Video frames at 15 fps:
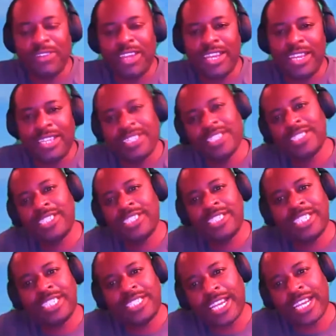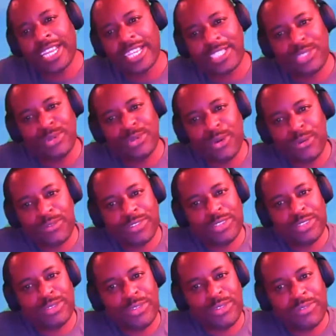fan? Did that get too old for
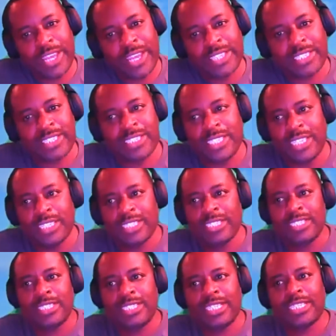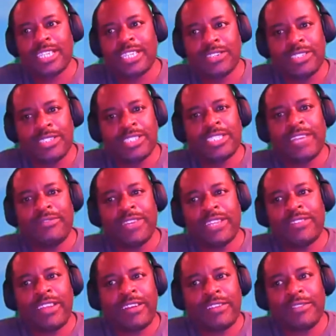you too fast? It's season
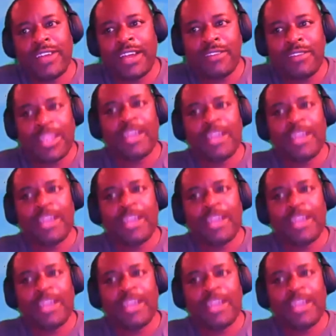675